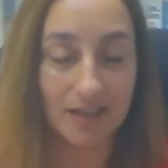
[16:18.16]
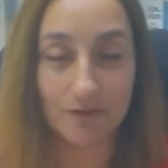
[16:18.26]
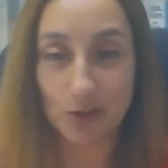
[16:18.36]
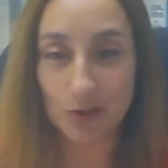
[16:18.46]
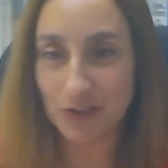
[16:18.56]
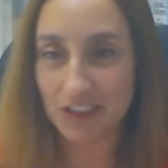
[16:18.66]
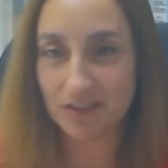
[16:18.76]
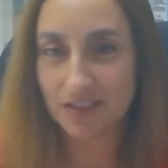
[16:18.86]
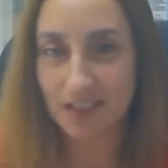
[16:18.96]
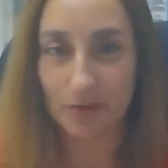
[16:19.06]

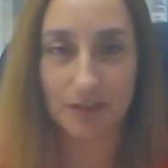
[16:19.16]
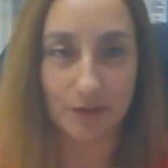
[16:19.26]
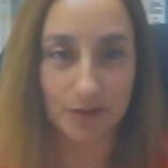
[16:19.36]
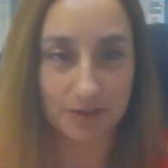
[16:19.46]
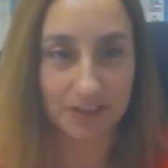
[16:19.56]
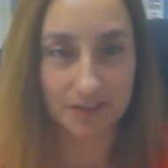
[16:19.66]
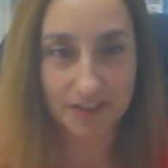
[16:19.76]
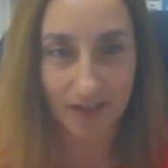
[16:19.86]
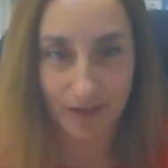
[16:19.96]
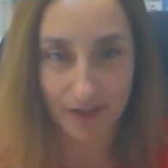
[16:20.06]
volunteers, our
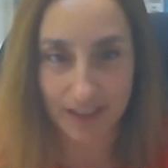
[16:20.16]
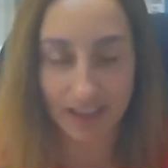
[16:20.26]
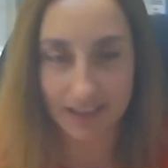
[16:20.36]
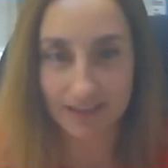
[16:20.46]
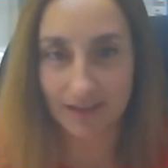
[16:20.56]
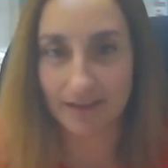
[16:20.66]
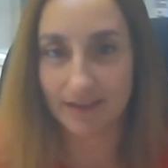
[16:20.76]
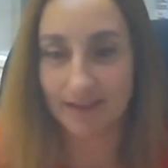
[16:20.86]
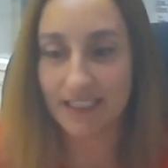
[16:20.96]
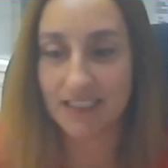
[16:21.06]
little
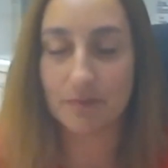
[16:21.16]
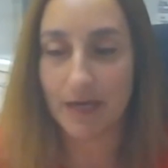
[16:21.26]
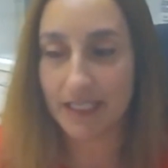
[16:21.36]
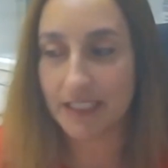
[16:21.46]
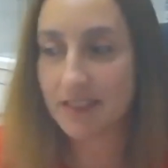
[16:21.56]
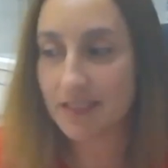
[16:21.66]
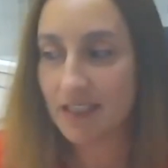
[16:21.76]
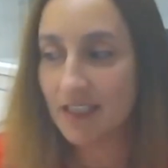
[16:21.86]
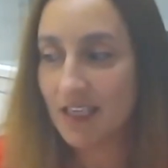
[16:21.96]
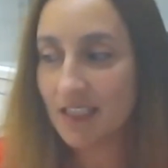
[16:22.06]
nice mice,
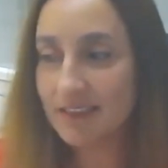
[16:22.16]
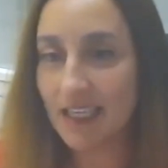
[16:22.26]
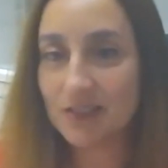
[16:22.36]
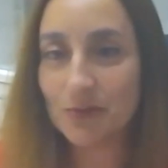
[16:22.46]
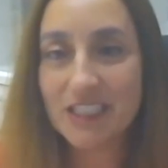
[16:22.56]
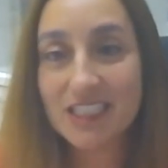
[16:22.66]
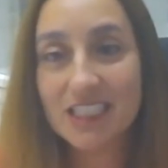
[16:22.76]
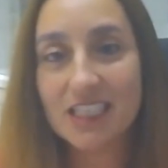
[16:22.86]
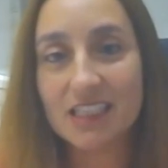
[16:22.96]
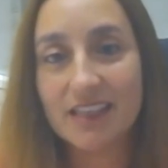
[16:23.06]
that we
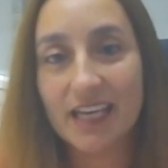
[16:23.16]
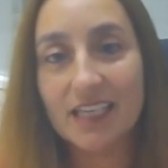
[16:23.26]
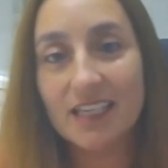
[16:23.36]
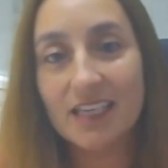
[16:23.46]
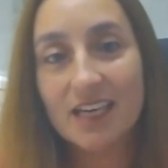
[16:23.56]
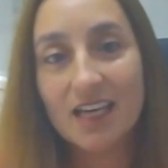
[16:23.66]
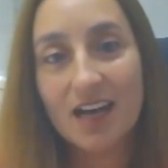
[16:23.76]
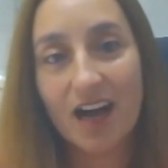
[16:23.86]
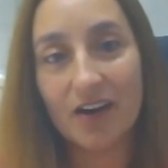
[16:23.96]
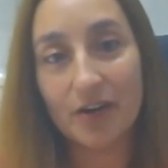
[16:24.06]
see that they
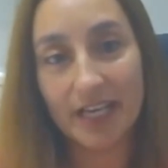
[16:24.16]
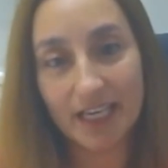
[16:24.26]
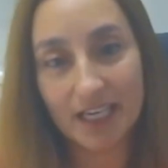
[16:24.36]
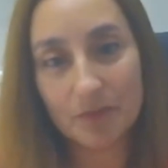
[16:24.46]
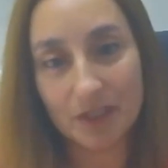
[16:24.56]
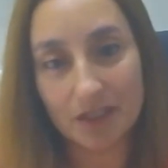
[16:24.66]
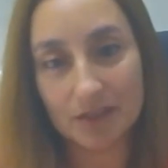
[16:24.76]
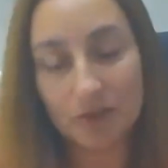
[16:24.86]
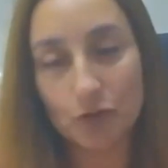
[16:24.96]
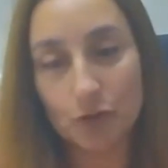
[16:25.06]
are
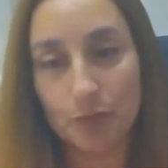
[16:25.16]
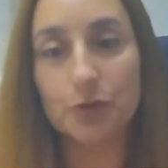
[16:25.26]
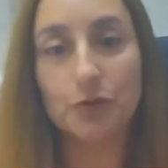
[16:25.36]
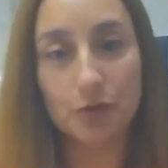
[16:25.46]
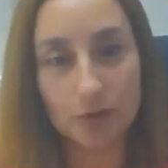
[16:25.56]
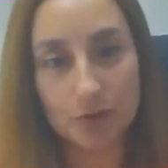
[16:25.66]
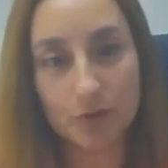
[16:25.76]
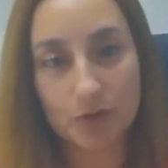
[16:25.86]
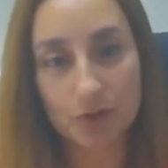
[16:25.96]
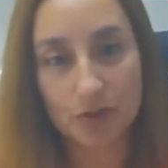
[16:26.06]
able to
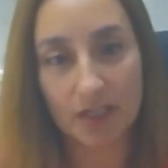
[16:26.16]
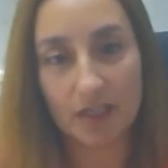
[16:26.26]
produce